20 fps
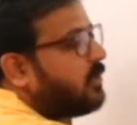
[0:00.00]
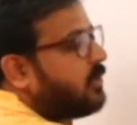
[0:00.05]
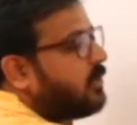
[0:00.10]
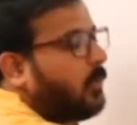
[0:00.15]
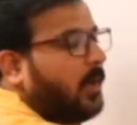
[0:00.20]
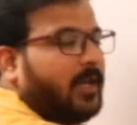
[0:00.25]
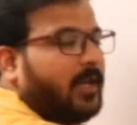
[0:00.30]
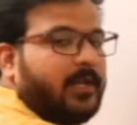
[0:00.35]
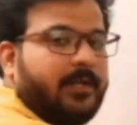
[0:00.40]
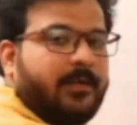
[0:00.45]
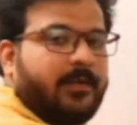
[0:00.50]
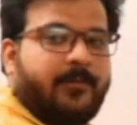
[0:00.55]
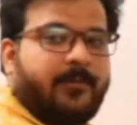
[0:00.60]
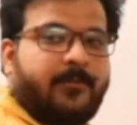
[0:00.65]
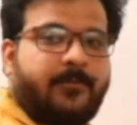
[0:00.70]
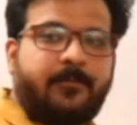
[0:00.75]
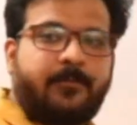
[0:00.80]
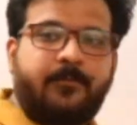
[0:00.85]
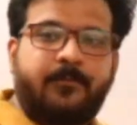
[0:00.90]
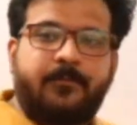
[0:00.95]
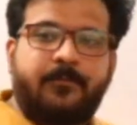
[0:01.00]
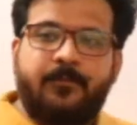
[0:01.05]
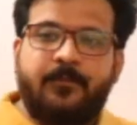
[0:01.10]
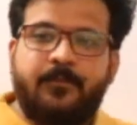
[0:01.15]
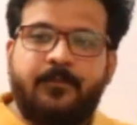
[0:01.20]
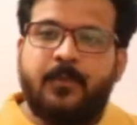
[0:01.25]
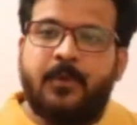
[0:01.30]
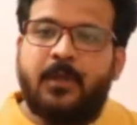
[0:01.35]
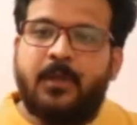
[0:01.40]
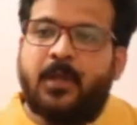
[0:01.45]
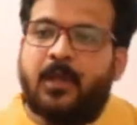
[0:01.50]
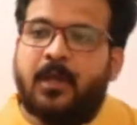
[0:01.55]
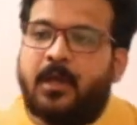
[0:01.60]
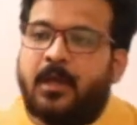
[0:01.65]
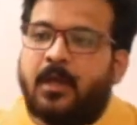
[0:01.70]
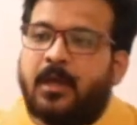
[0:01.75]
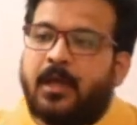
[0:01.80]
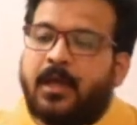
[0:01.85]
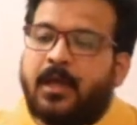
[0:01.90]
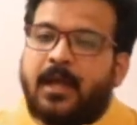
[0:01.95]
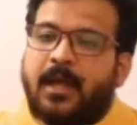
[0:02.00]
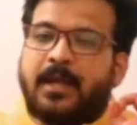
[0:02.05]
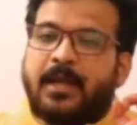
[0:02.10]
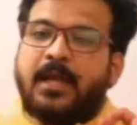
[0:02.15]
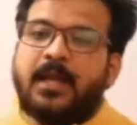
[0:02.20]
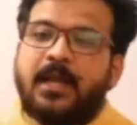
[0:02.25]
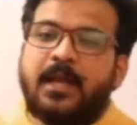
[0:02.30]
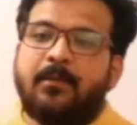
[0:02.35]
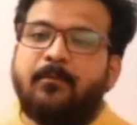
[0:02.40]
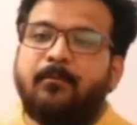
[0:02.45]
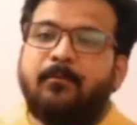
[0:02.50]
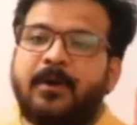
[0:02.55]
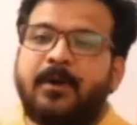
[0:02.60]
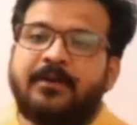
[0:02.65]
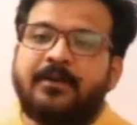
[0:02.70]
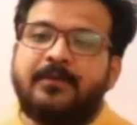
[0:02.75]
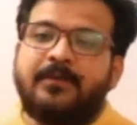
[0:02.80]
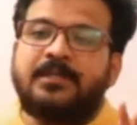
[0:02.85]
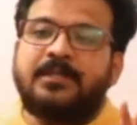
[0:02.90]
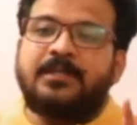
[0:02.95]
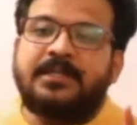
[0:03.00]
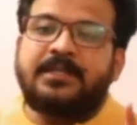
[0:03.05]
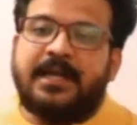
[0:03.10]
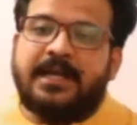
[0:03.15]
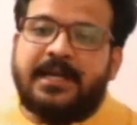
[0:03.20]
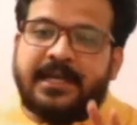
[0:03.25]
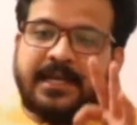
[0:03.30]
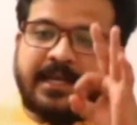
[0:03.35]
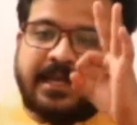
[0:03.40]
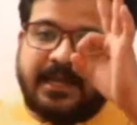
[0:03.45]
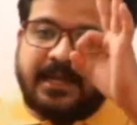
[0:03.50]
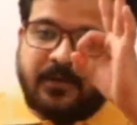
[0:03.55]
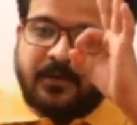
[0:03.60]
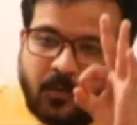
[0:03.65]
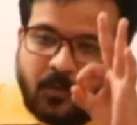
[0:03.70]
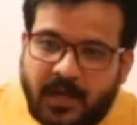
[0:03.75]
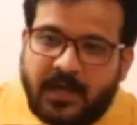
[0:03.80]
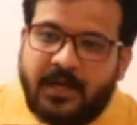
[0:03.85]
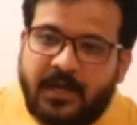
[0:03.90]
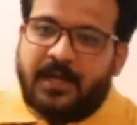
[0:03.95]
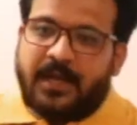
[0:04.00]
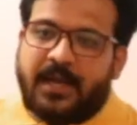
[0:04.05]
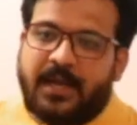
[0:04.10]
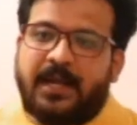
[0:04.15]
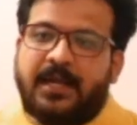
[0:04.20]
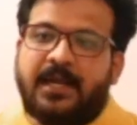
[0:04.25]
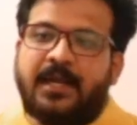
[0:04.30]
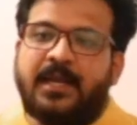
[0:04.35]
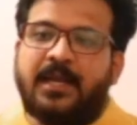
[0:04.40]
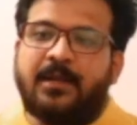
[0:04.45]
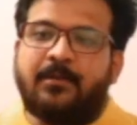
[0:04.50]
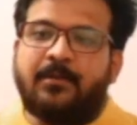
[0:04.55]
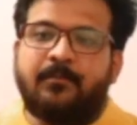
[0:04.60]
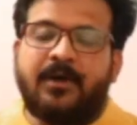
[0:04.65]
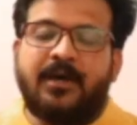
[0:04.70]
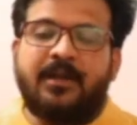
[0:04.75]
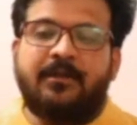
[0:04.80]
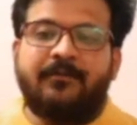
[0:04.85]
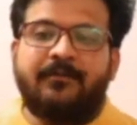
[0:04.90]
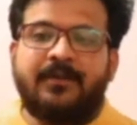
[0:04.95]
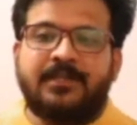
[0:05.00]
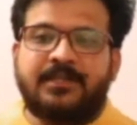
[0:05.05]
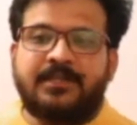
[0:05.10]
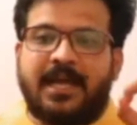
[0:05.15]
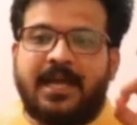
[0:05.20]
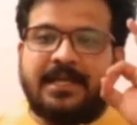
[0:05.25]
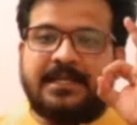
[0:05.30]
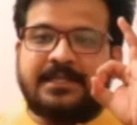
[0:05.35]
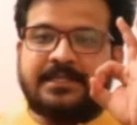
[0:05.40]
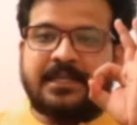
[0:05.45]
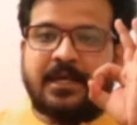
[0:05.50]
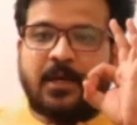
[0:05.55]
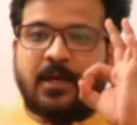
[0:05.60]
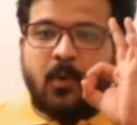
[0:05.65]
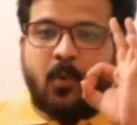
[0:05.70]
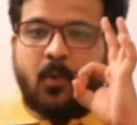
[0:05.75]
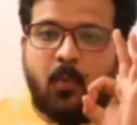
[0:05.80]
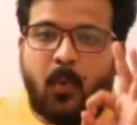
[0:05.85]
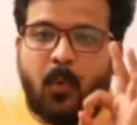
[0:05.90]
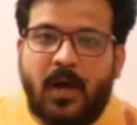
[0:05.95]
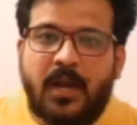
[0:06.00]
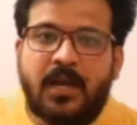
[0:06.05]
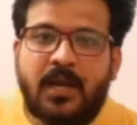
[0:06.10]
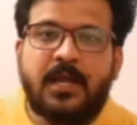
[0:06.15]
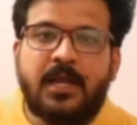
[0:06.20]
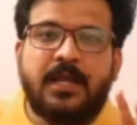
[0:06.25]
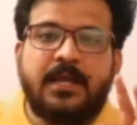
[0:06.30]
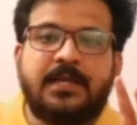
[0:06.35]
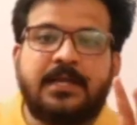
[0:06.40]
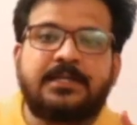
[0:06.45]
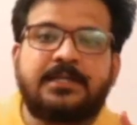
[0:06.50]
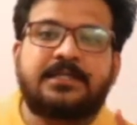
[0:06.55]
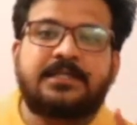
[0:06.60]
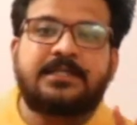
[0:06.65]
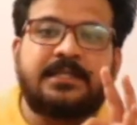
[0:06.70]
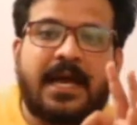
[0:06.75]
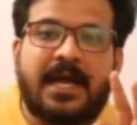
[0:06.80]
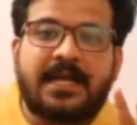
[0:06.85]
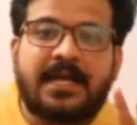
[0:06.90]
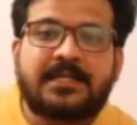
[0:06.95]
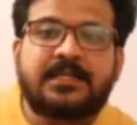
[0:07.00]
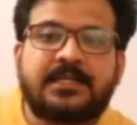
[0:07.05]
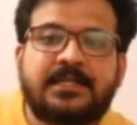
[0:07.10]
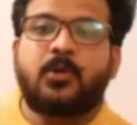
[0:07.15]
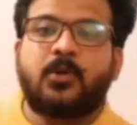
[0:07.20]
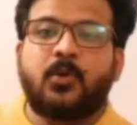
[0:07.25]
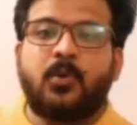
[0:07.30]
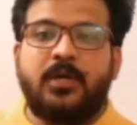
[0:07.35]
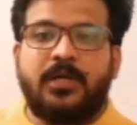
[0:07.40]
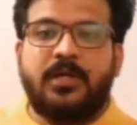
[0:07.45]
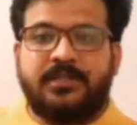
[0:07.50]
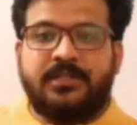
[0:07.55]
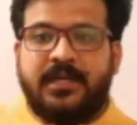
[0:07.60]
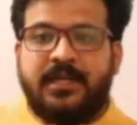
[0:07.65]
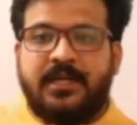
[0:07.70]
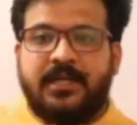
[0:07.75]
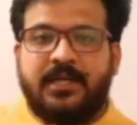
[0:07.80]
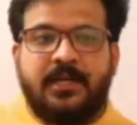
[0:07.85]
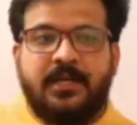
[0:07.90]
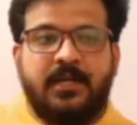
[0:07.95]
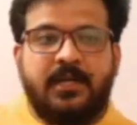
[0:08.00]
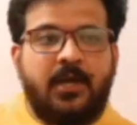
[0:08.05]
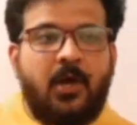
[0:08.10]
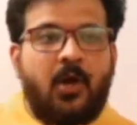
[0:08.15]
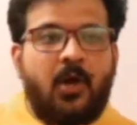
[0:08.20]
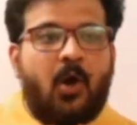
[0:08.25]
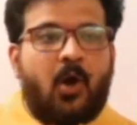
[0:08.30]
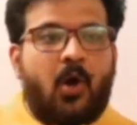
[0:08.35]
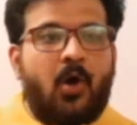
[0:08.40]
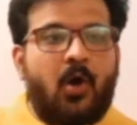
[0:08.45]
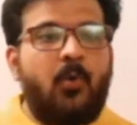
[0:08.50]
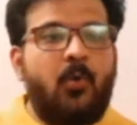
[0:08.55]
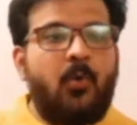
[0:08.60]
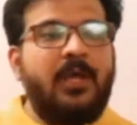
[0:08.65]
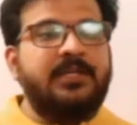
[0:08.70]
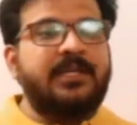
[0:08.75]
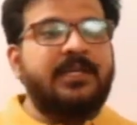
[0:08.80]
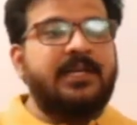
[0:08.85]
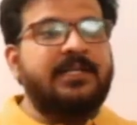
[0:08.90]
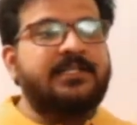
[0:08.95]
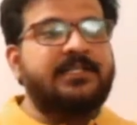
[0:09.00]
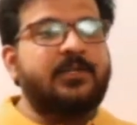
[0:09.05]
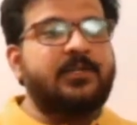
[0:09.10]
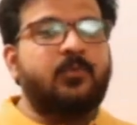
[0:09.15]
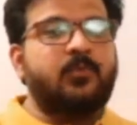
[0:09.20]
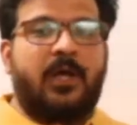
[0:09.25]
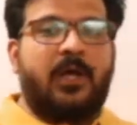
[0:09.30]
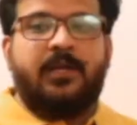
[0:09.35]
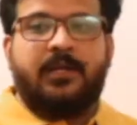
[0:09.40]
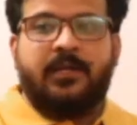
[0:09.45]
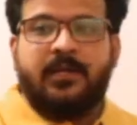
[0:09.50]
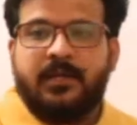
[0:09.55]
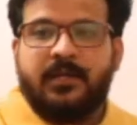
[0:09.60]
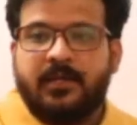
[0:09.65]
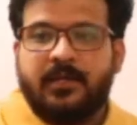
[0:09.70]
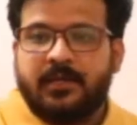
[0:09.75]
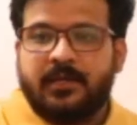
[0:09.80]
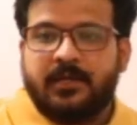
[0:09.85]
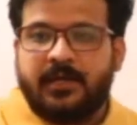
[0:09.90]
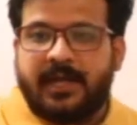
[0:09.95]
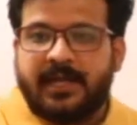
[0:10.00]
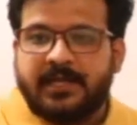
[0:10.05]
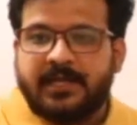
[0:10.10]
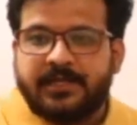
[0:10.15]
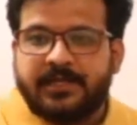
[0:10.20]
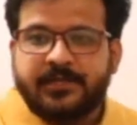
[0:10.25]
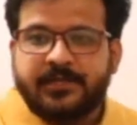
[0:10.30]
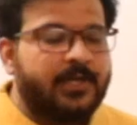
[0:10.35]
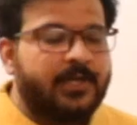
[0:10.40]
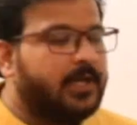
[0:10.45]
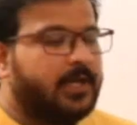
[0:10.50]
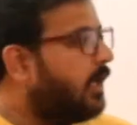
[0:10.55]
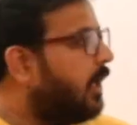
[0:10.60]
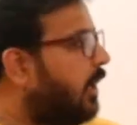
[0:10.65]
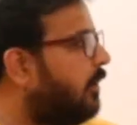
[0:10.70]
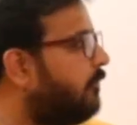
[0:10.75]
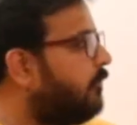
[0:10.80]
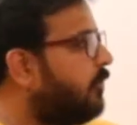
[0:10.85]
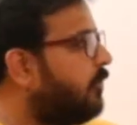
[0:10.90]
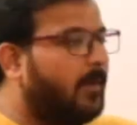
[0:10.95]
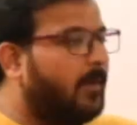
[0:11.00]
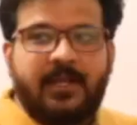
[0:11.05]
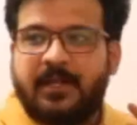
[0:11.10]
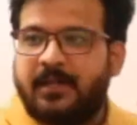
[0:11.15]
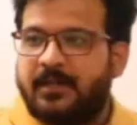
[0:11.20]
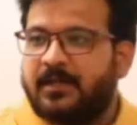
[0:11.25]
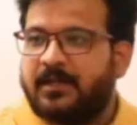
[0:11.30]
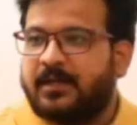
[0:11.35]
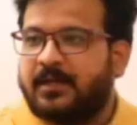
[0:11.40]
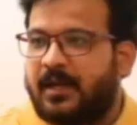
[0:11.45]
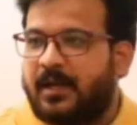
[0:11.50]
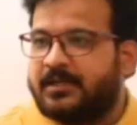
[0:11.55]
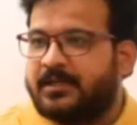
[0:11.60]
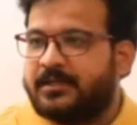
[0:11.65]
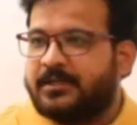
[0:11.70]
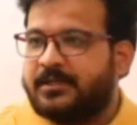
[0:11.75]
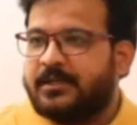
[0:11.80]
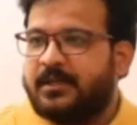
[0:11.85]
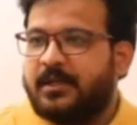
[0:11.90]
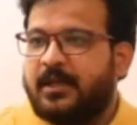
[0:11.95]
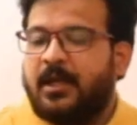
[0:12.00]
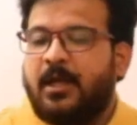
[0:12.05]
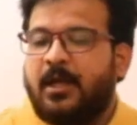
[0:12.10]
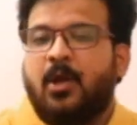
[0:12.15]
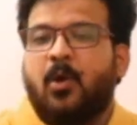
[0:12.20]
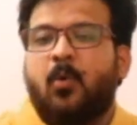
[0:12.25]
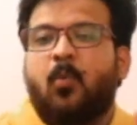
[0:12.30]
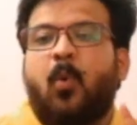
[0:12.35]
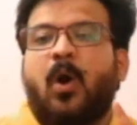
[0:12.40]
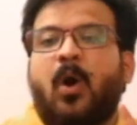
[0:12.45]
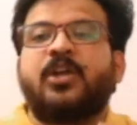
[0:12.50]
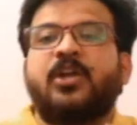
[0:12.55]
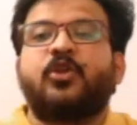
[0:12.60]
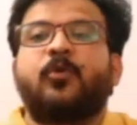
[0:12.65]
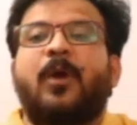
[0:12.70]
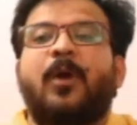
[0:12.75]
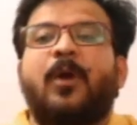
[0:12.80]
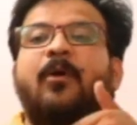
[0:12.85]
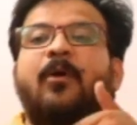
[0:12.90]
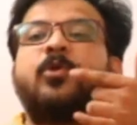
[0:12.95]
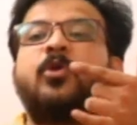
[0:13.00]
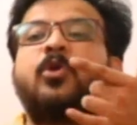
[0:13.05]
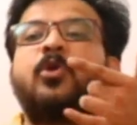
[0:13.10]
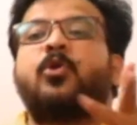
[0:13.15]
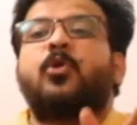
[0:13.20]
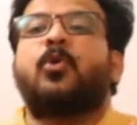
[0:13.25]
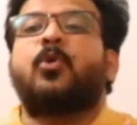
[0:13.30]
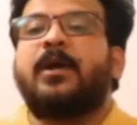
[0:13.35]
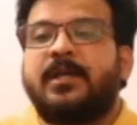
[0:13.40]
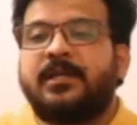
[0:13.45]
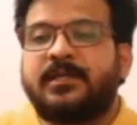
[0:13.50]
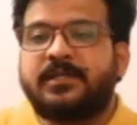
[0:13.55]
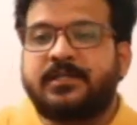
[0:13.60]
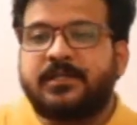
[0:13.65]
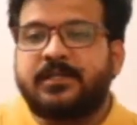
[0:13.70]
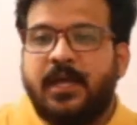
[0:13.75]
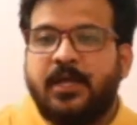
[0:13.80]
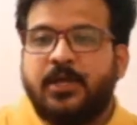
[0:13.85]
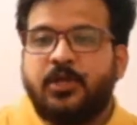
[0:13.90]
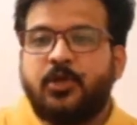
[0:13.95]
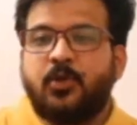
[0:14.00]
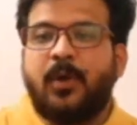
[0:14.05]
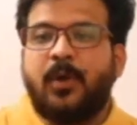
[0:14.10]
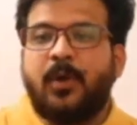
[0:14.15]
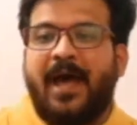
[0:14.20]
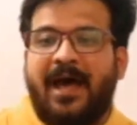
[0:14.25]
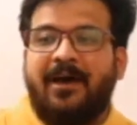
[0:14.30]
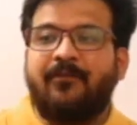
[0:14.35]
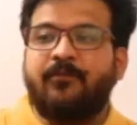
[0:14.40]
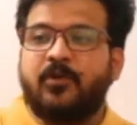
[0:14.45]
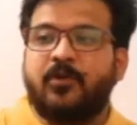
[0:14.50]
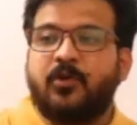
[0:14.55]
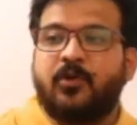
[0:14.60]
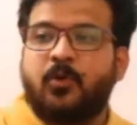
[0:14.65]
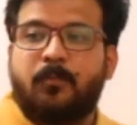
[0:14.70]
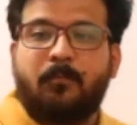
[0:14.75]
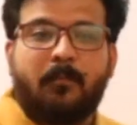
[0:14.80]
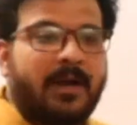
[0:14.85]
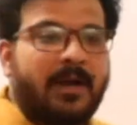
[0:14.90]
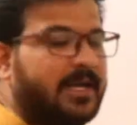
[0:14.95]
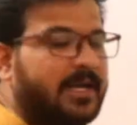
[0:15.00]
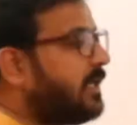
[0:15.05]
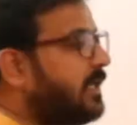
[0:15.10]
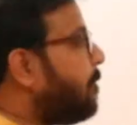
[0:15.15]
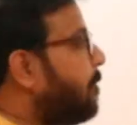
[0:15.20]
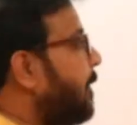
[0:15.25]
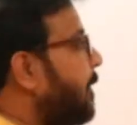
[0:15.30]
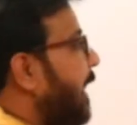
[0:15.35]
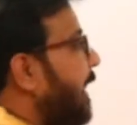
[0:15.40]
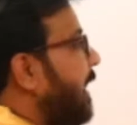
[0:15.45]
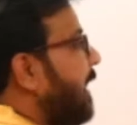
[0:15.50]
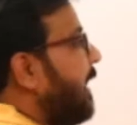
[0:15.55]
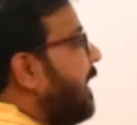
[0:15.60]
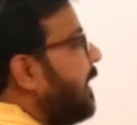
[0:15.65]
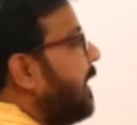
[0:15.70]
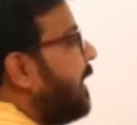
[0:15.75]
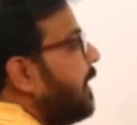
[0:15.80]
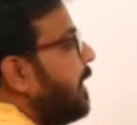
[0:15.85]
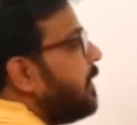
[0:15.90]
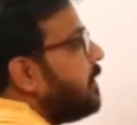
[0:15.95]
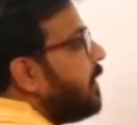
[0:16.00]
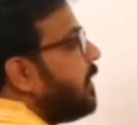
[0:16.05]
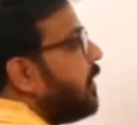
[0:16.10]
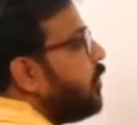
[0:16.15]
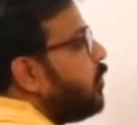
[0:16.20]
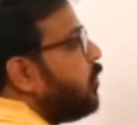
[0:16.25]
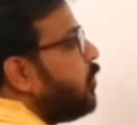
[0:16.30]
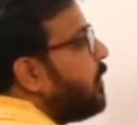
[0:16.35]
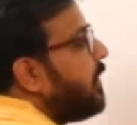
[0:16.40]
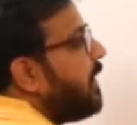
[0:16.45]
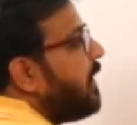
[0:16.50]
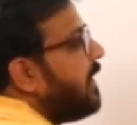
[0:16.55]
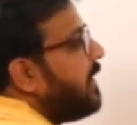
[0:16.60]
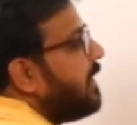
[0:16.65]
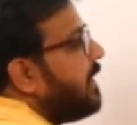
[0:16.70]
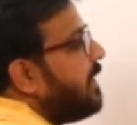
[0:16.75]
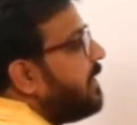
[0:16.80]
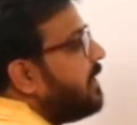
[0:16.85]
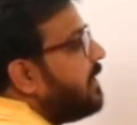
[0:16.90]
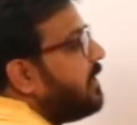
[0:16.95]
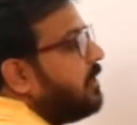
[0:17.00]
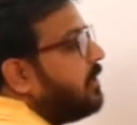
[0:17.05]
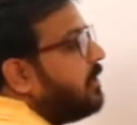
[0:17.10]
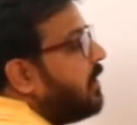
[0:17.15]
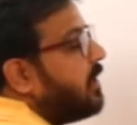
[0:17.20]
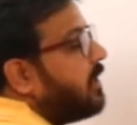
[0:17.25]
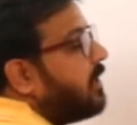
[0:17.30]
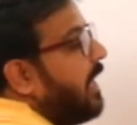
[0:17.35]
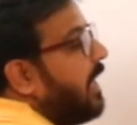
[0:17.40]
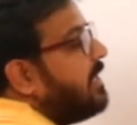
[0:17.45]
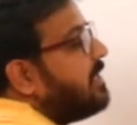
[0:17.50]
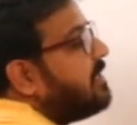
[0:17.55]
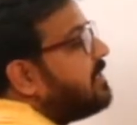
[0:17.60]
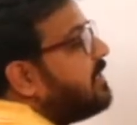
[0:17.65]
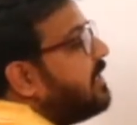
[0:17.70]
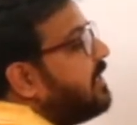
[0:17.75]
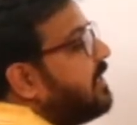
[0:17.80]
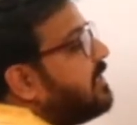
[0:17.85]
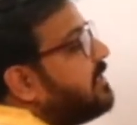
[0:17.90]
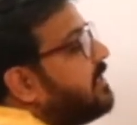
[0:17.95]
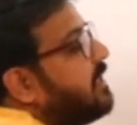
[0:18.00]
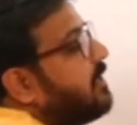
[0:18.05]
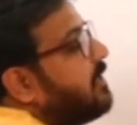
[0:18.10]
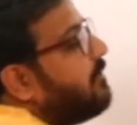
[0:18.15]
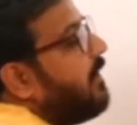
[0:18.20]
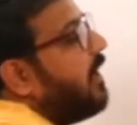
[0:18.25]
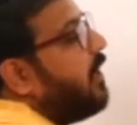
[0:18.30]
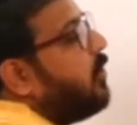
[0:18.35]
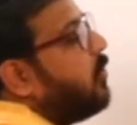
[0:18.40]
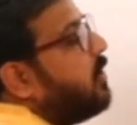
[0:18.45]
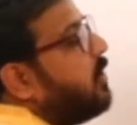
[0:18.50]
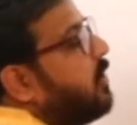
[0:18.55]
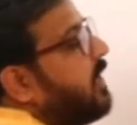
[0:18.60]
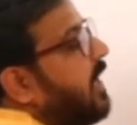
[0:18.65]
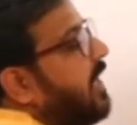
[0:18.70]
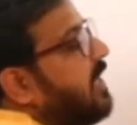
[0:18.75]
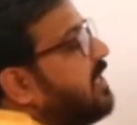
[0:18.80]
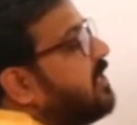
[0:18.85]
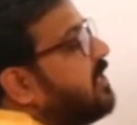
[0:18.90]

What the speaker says: 1. Any number which is ending in 1, any number which has 1 in its last 2 digit always ends in 1. Correct? Everybody in the class. Now what you have to do is, you have to multiply the tens digit value, tens